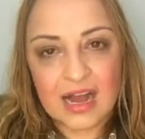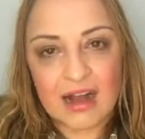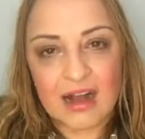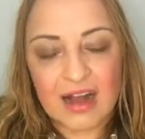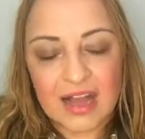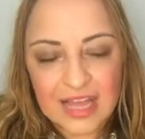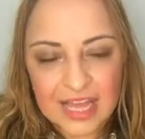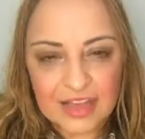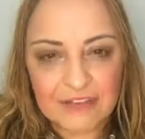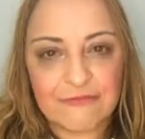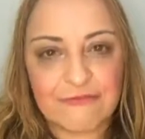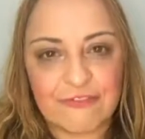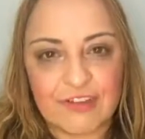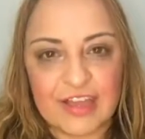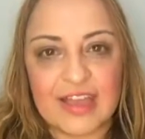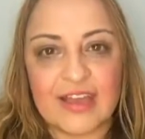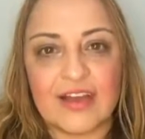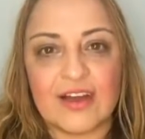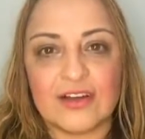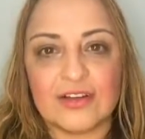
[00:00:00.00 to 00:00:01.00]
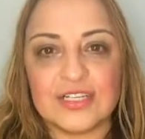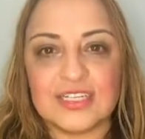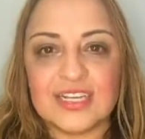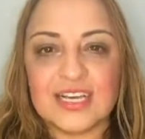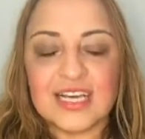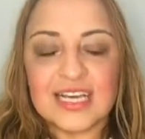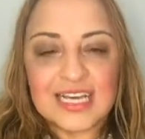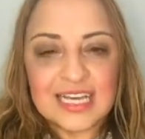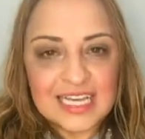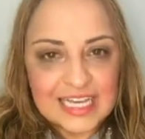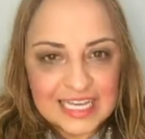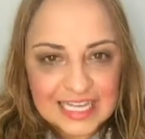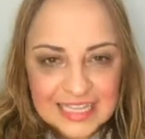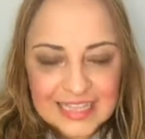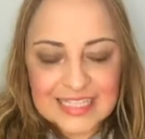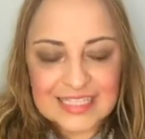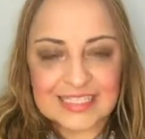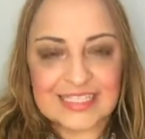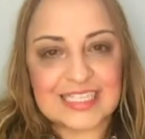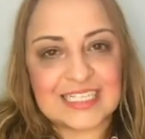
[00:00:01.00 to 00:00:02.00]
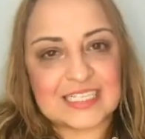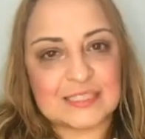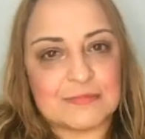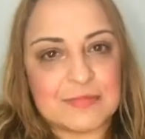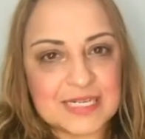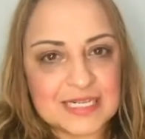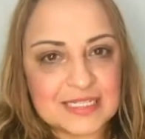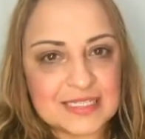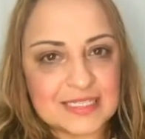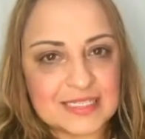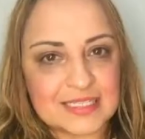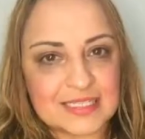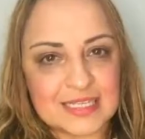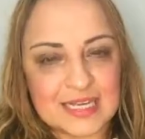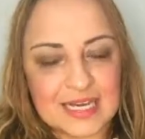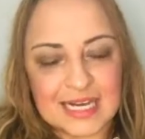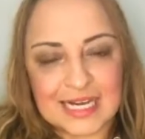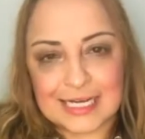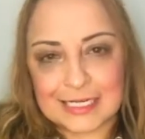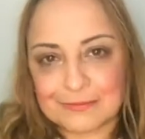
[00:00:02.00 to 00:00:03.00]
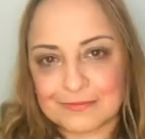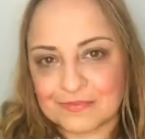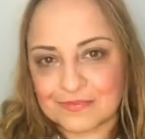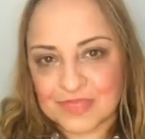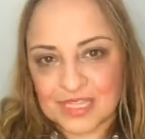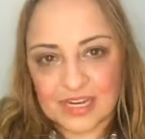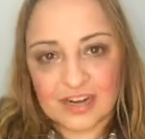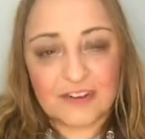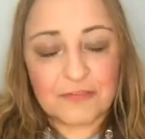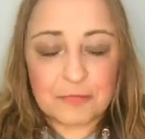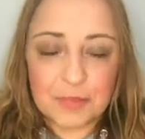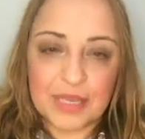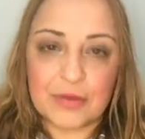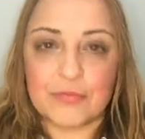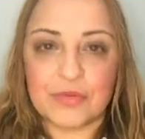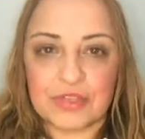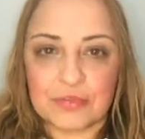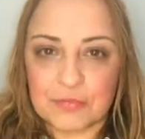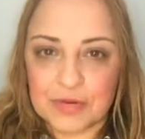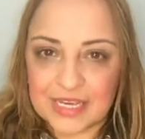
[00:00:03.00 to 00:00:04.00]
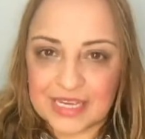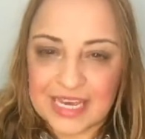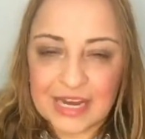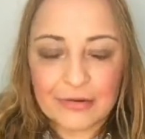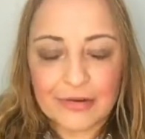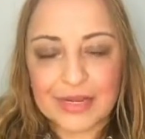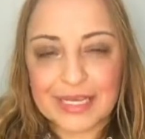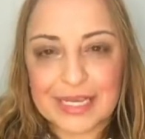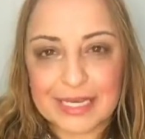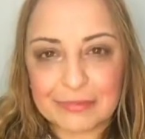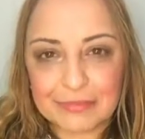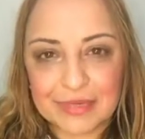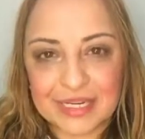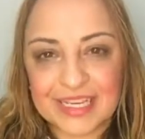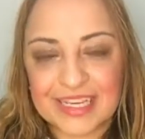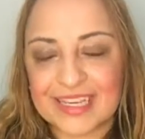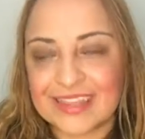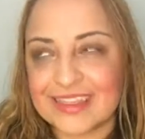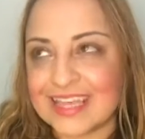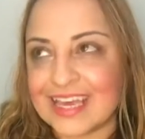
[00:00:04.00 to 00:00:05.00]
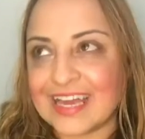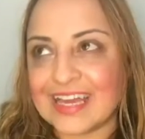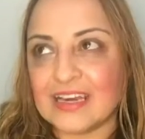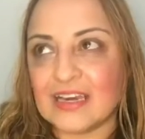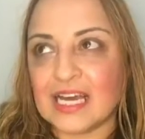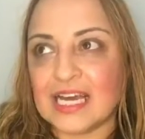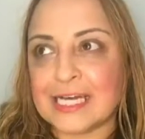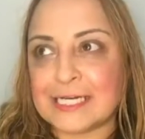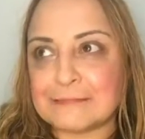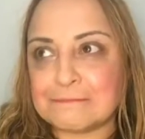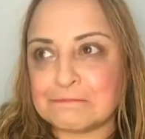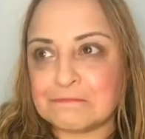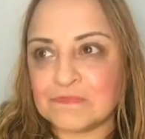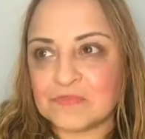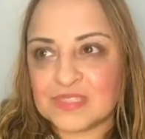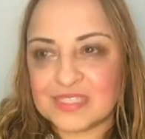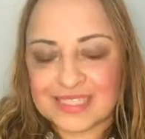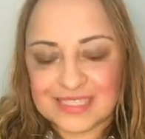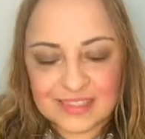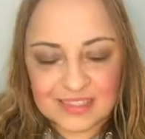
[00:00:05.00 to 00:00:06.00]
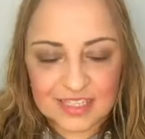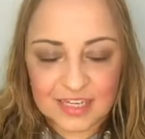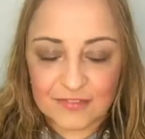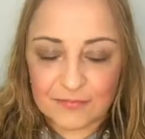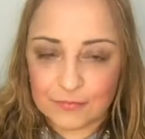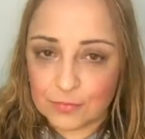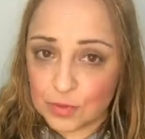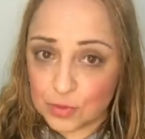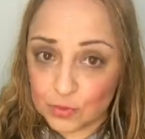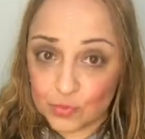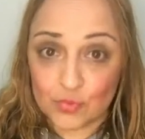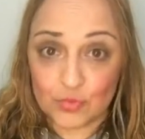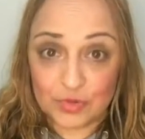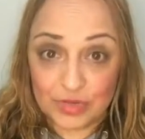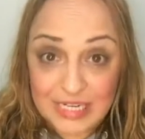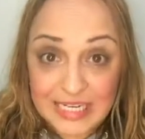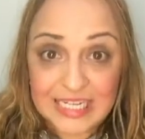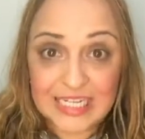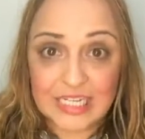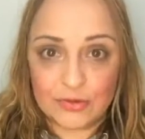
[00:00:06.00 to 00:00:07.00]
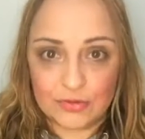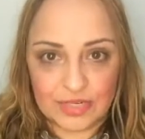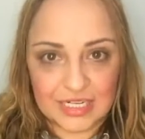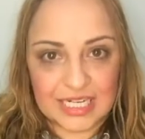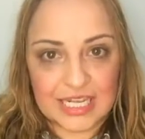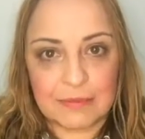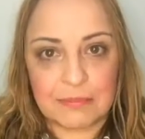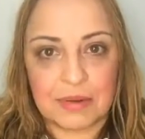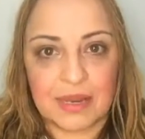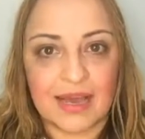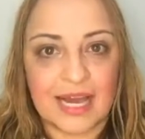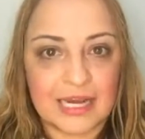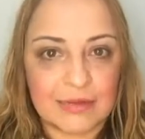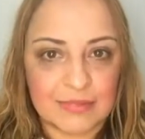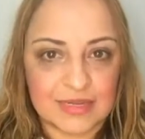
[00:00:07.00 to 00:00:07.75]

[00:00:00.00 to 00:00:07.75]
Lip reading: I have found in the 6 months that I've been with my current company that since I've really, really applied